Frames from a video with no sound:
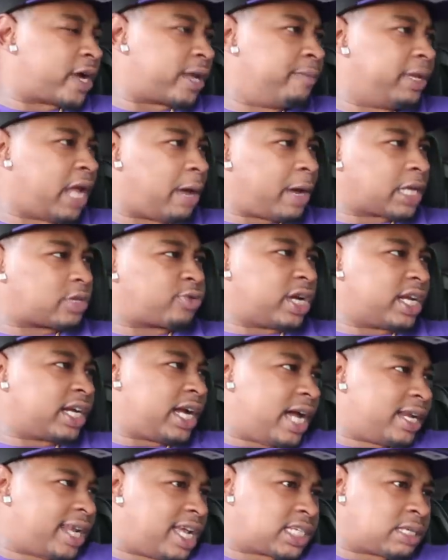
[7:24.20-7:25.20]
fucking me up. I swear
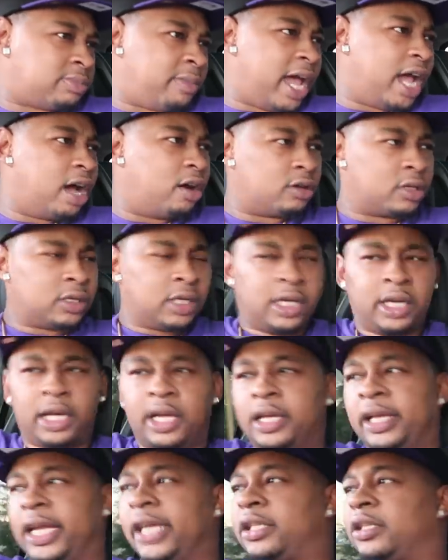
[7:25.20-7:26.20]
to God, that smell,
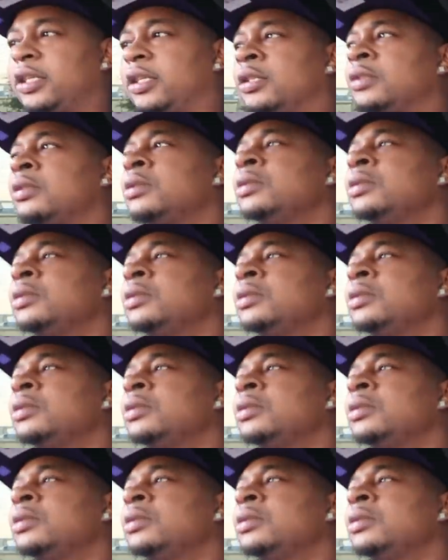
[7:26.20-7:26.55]
Nesha.